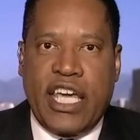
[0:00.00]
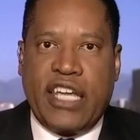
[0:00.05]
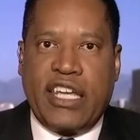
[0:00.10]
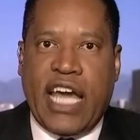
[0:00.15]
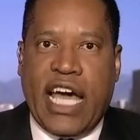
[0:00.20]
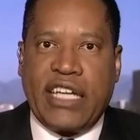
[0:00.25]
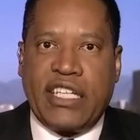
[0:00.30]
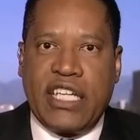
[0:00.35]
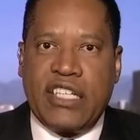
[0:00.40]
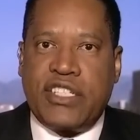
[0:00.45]
In
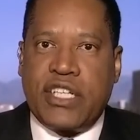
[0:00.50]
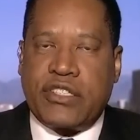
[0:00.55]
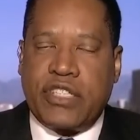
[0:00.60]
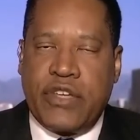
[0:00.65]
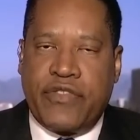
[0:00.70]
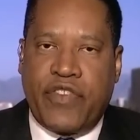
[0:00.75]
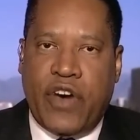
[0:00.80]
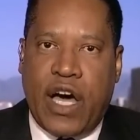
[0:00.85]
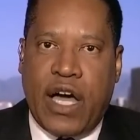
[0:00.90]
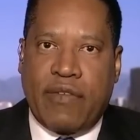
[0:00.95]

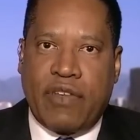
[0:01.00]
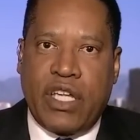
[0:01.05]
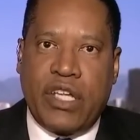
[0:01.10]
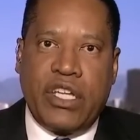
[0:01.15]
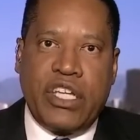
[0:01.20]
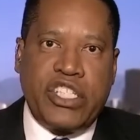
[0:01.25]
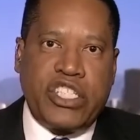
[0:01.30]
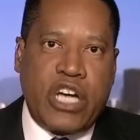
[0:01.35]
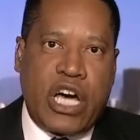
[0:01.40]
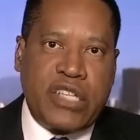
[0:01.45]
1965,
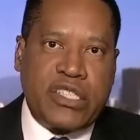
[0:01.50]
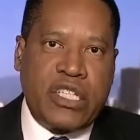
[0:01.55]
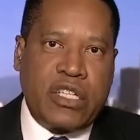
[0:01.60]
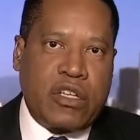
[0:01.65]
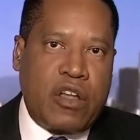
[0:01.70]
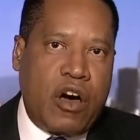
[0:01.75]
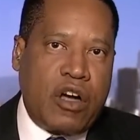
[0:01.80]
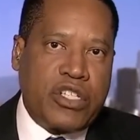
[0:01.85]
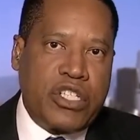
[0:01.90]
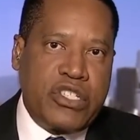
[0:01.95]
Lyndon
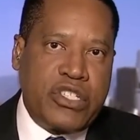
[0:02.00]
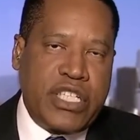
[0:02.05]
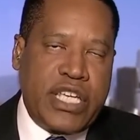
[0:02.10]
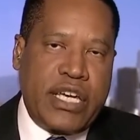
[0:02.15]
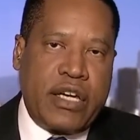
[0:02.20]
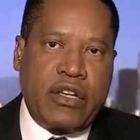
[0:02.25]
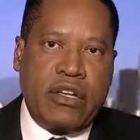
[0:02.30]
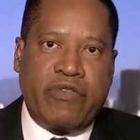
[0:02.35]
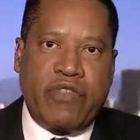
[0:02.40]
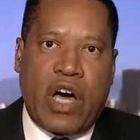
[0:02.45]
Johnson launches the
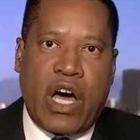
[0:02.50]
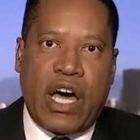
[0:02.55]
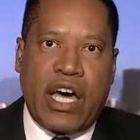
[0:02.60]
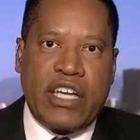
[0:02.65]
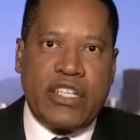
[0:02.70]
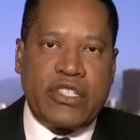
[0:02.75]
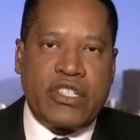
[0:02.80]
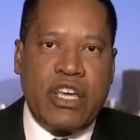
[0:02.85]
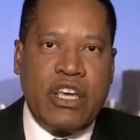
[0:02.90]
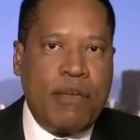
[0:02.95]

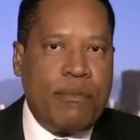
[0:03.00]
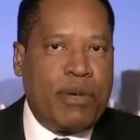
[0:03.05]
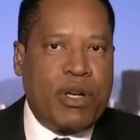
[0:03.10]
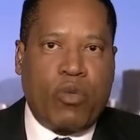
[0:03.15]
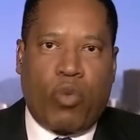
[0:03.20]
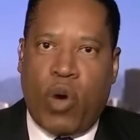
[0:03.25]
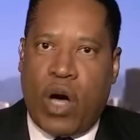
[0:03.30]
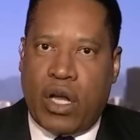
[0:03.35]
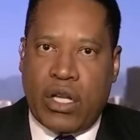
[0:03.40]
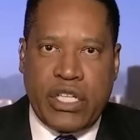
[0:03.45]
ill-advised
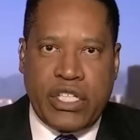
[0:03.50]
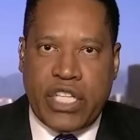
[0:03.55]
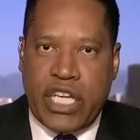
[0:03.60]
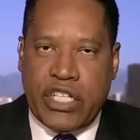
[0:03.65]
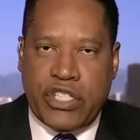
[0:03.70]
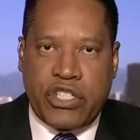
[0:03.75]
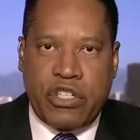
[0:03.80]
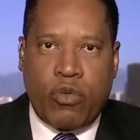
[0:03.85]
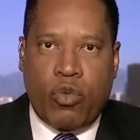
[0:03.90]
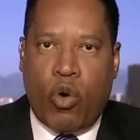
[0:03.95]
but
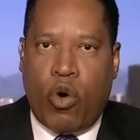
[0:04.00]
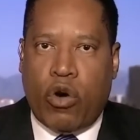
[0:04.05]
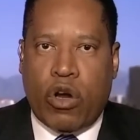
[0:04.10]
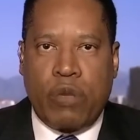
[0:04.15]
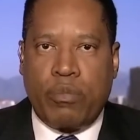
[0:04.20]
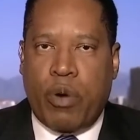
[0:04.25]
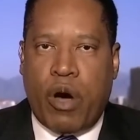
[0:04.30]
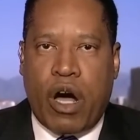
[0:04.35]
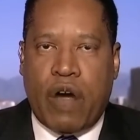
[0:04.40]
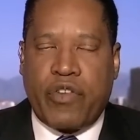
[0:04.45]
well-intentioned war
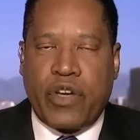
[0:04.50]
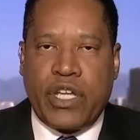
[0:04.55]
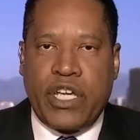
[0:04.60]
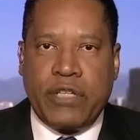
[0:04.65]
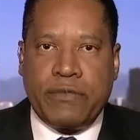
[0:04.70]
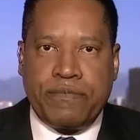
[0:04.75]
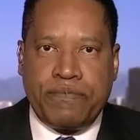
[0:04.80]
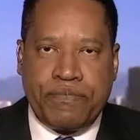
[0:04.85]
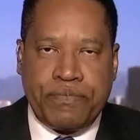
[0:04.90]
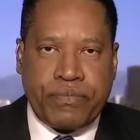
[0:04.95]
on
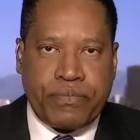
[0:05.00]
poverty.